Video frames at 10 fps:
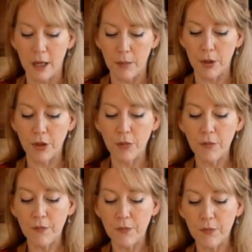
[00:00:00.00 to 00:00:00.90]
put the
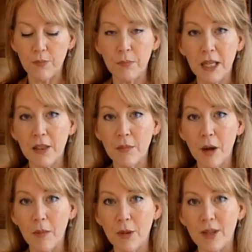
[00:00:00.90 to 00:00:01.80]
meat
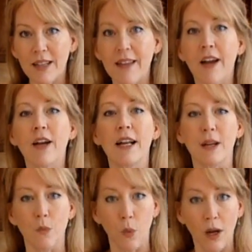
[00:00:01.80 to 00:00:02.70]
thermometer in there, and
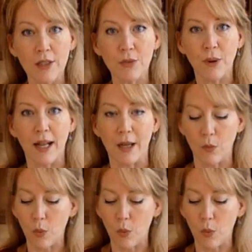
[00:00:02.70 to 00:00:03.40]
it was ready.